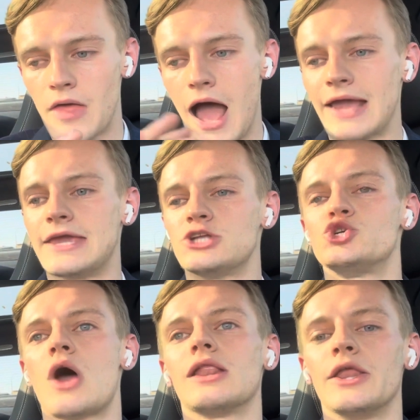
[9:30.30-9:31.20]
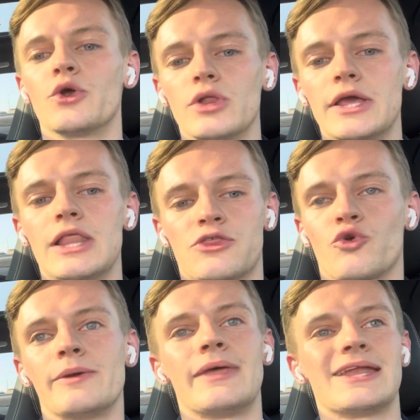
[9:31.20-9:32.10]
I kid you not, literally like
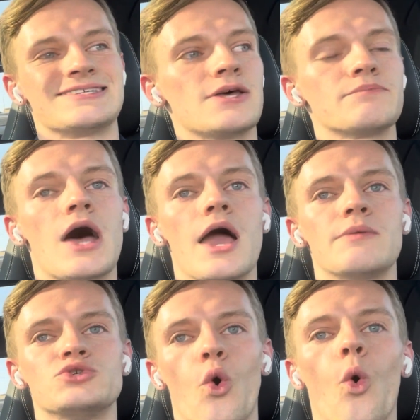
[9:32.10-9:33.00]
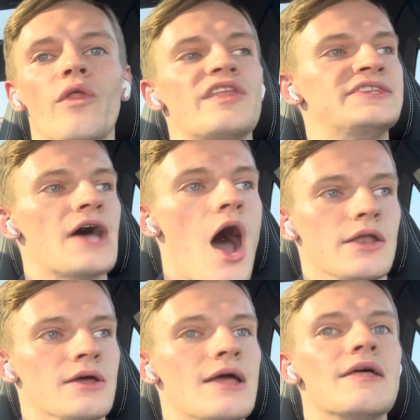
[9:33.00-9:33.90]
3 minutes, sometimes on the dot.
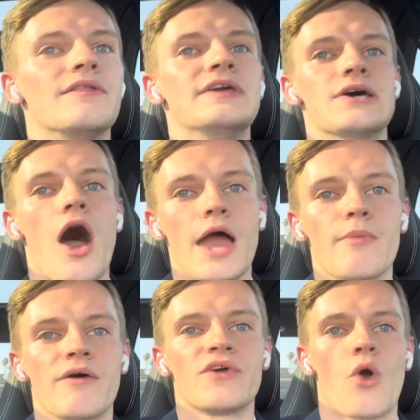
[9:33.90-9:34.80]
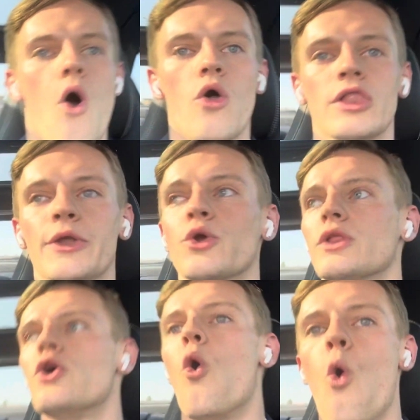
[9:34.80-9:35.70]
The time of the call,
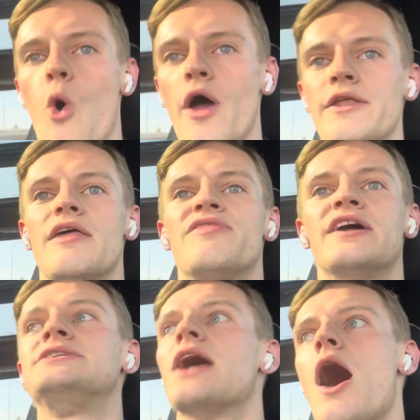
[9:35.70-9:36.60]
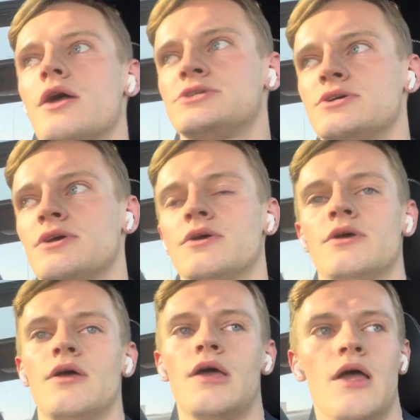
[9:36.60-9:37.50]
literally on the dot.
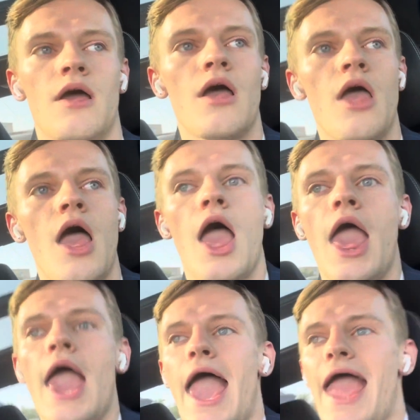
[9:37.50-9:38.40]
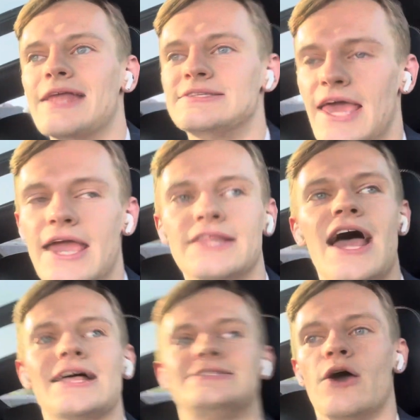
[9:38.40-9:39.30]
And take
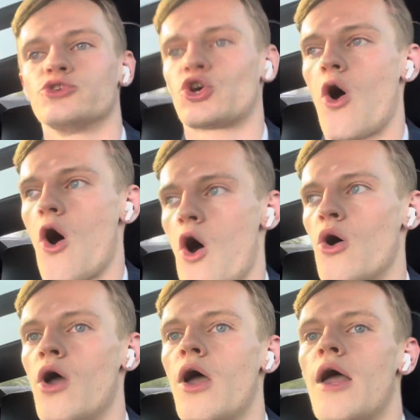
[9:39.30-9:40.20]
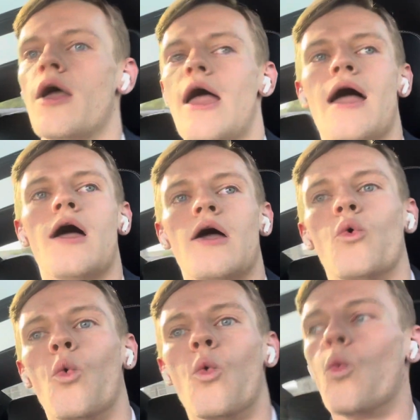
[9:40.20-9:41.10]
that sales call
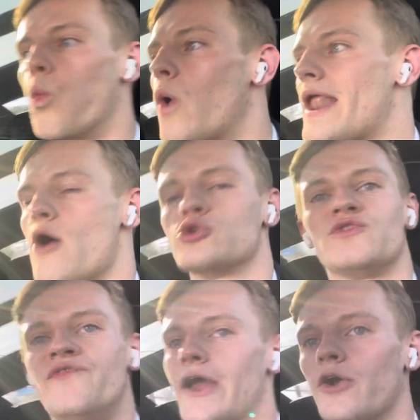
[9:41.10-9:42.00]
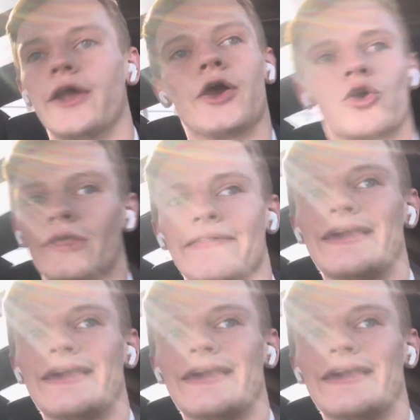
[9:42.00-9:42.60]
when I was very early in the